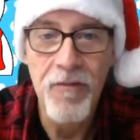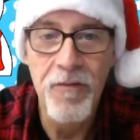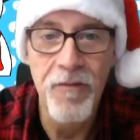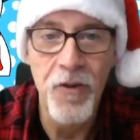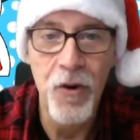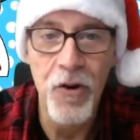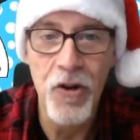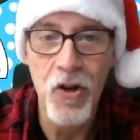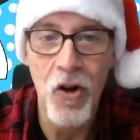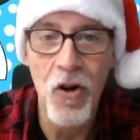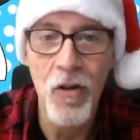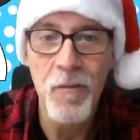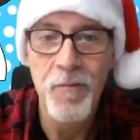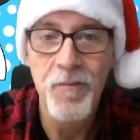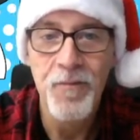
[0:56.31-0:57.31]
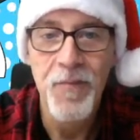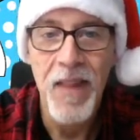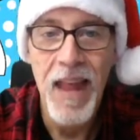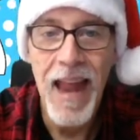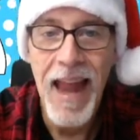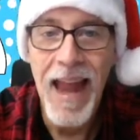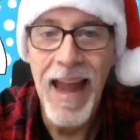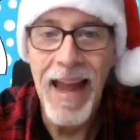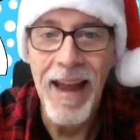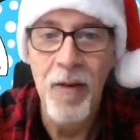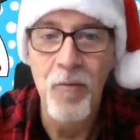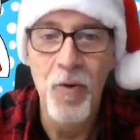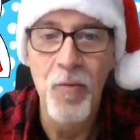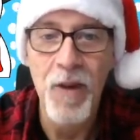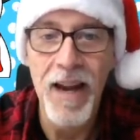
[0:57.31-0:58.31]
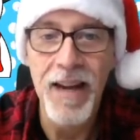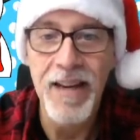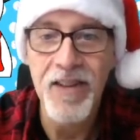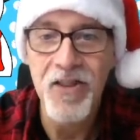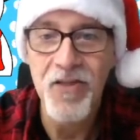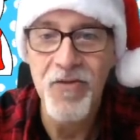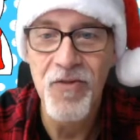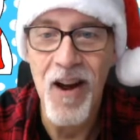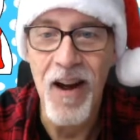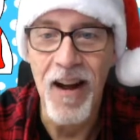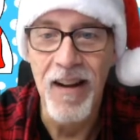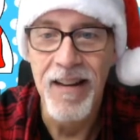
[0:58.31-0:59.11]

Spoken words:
vertical, and we're ready to draw.